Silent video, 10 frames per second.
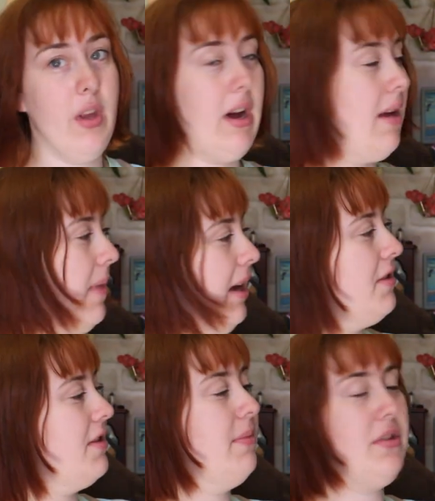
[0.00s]
All right,
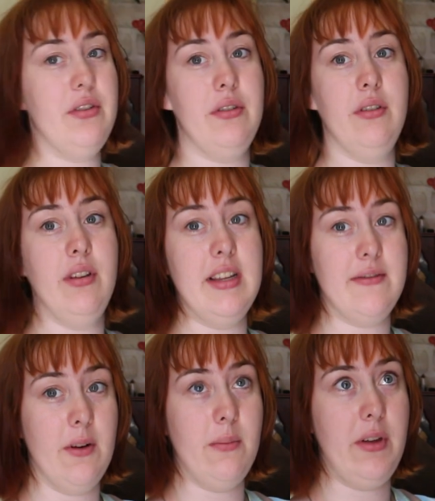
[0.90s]
package number two
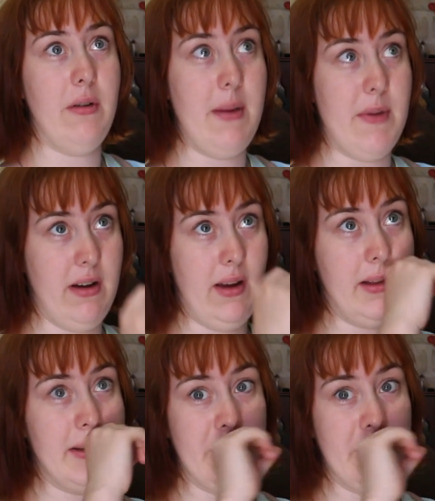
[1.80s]
is from the gray market.